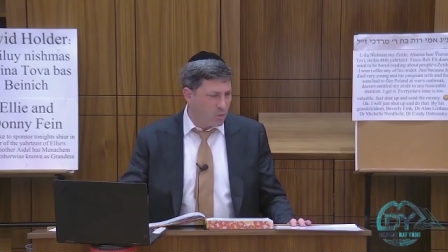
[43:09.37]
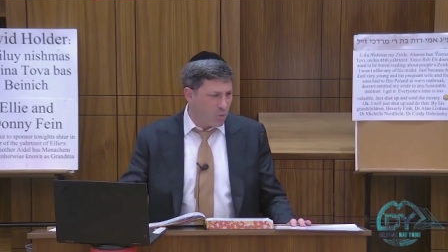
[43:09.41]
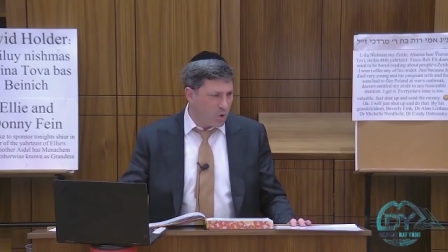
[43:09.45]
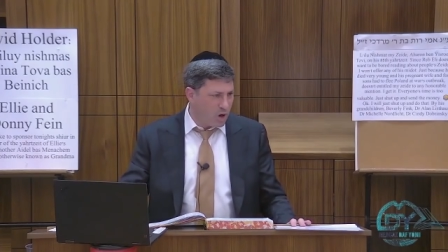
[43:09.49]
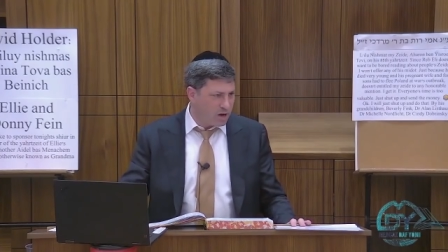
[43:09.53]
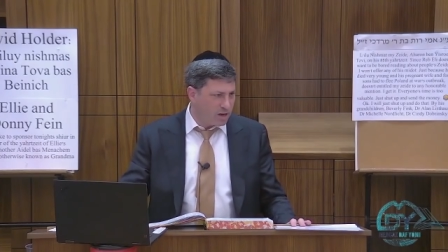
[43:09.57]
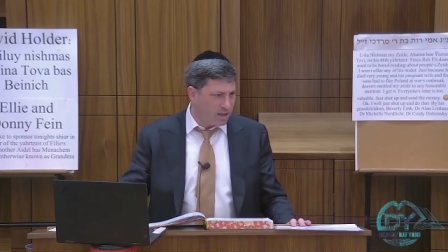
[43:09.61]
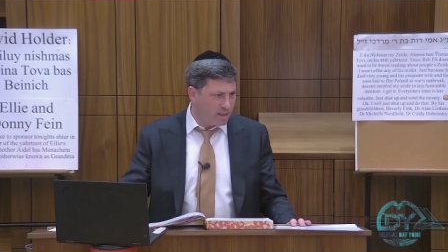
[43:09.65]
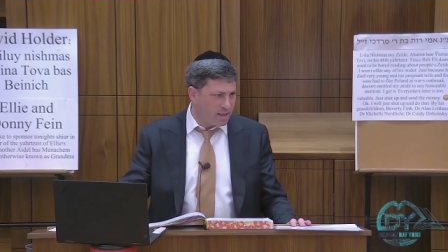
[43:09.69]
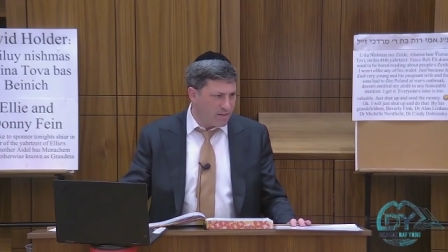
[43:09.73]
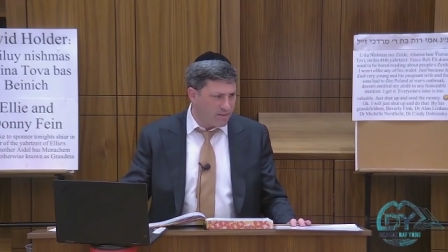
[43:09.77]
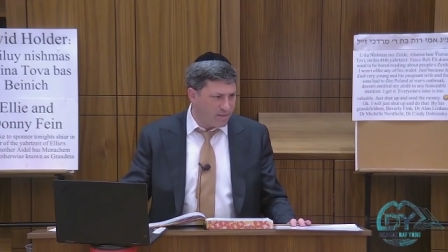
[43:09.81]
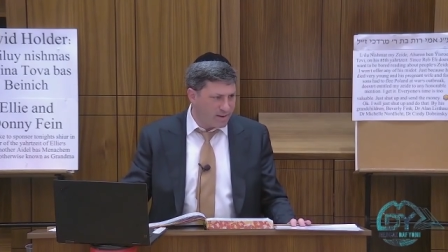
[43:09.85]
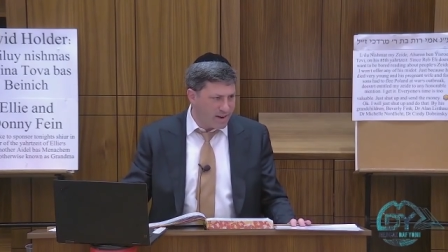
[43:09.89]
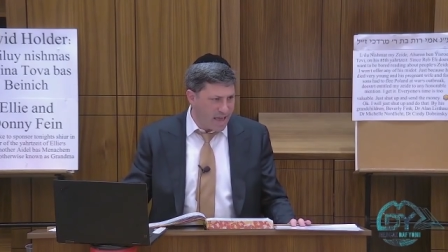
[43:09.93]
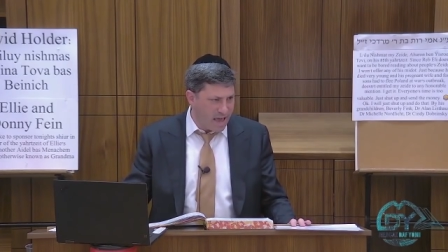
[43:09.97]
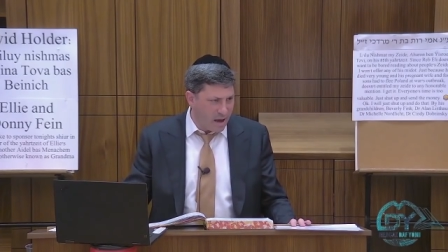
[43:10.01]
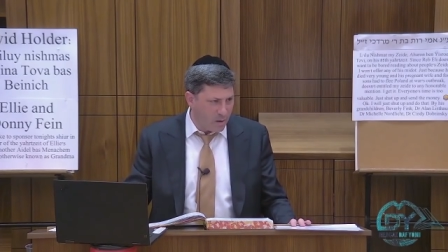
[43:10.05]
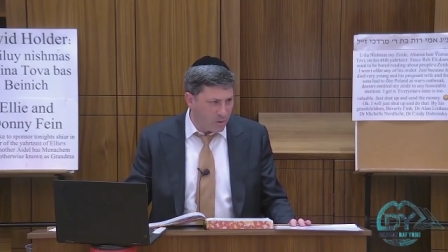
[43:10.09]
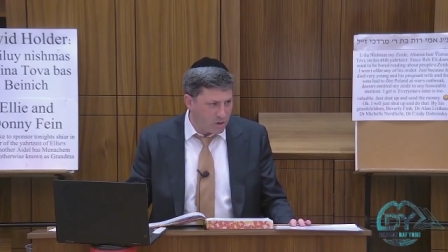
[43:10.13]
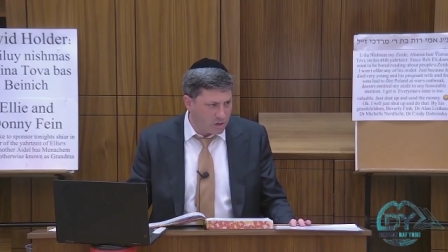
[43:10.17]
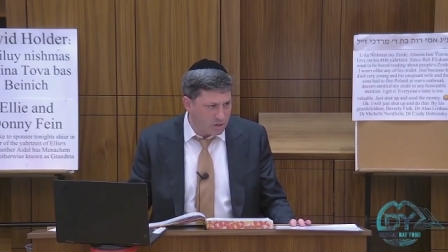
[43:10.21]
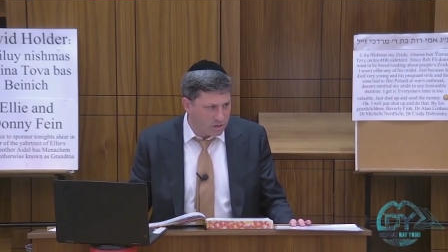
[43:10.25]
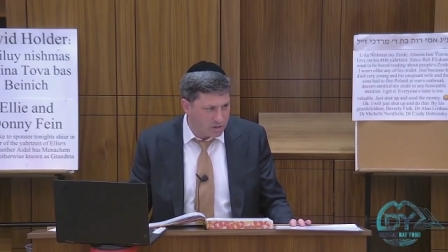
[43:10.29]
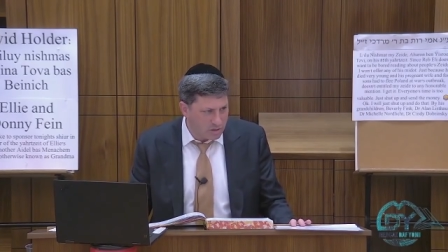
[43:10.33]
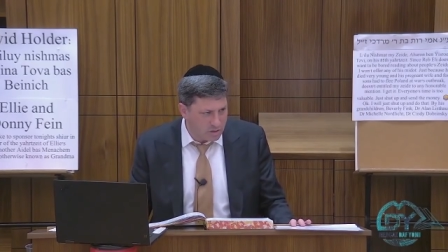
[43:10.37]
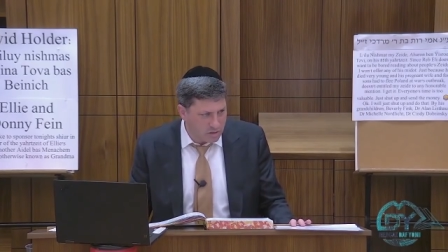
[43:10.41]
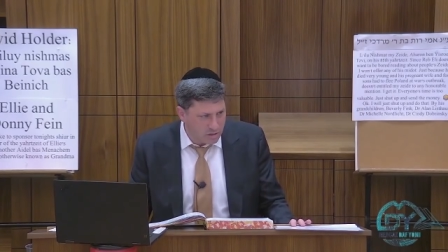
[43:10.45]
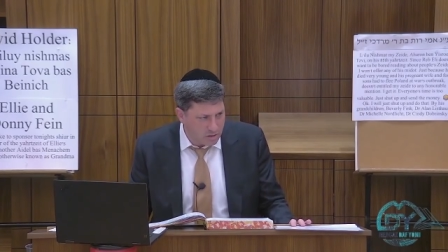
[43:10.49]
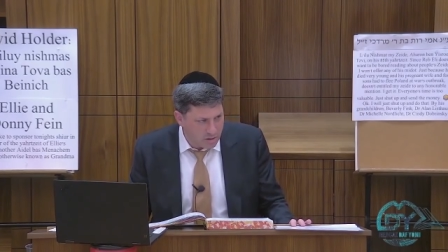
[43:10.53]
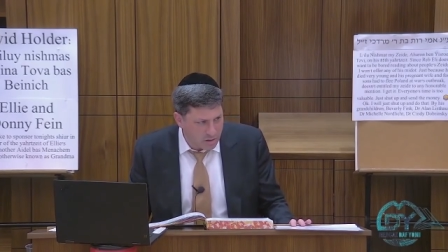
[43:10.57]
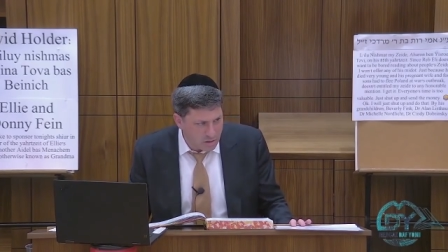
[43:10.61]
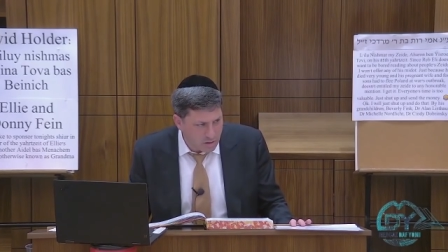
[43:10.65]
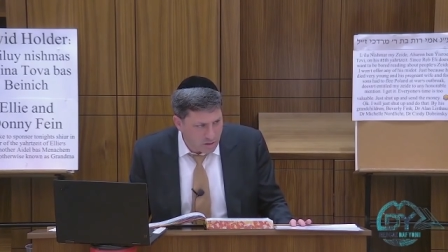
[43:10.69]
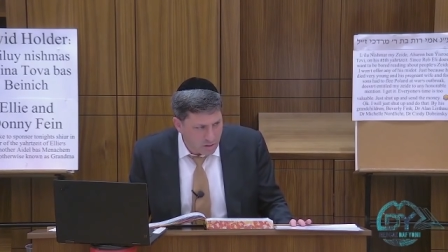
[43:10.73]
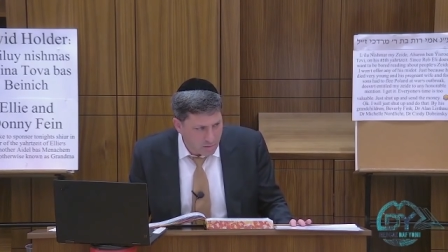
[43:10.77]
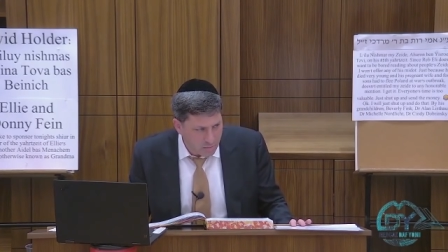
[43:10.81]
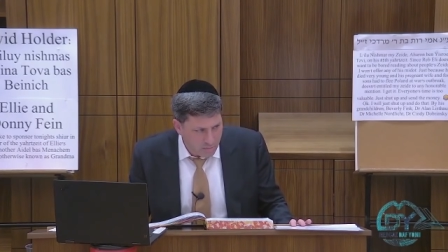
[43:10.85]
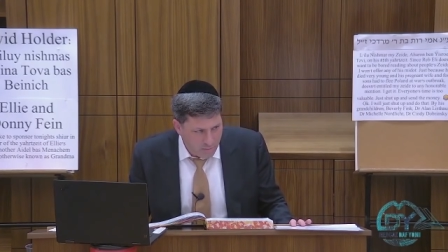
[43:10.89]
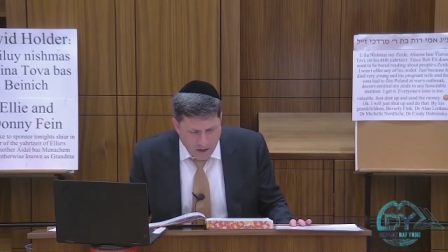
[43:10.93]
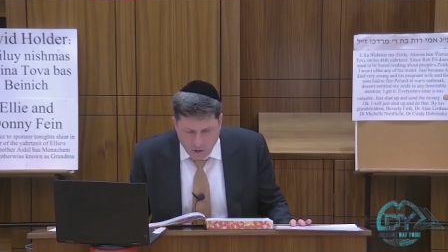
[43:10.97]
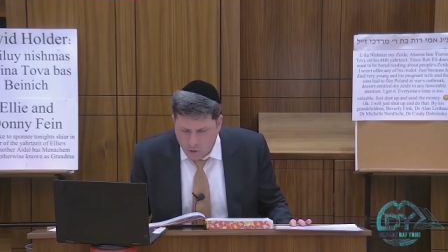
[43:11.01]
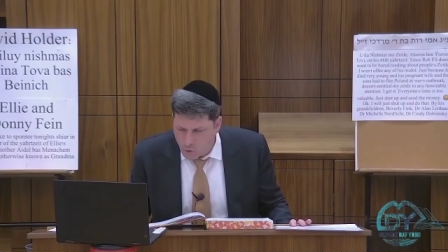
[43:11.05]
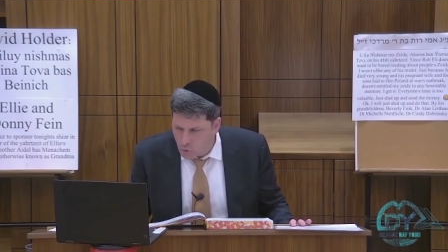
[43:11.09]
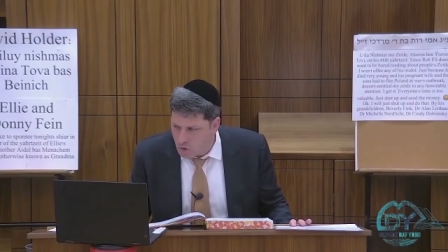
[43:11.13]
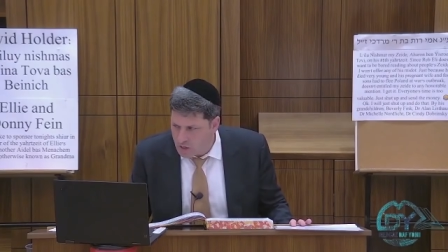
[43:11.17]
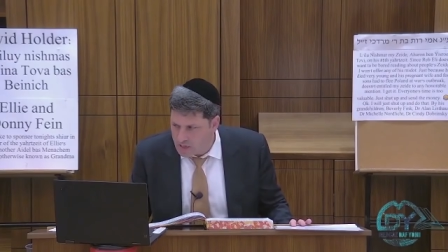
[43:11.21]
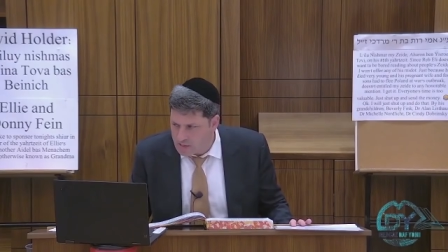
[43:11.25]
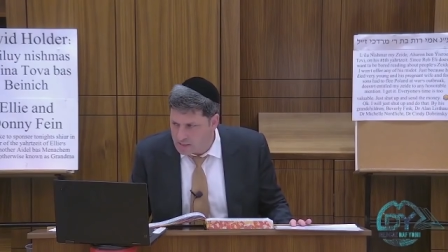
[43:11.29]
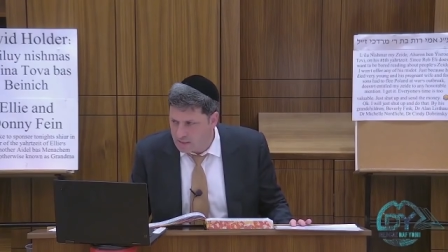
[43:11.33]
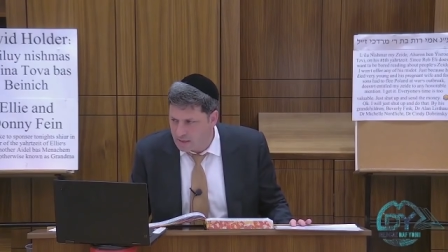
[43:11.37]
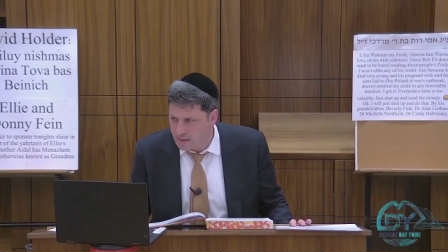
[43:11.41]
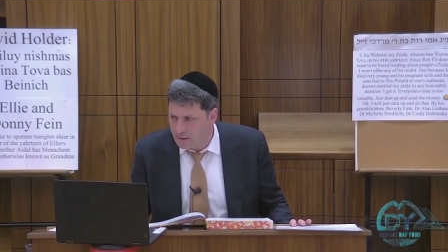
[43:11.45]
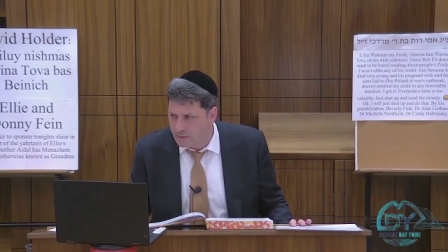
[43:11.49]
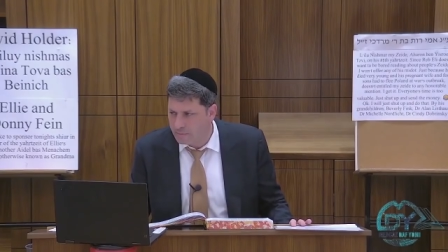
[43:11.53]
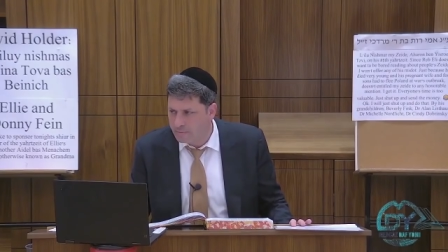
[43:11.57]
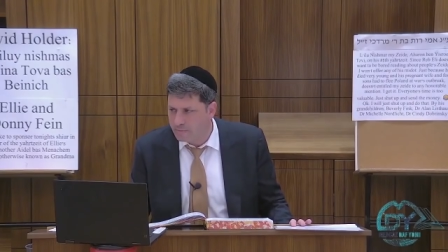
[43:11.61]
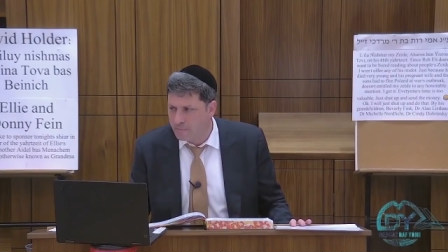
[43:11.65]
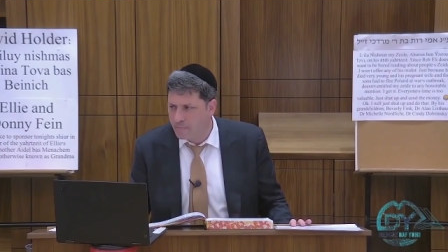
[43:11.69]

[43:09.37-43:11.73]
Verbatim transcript: what, 11 hours? Mashu kaza.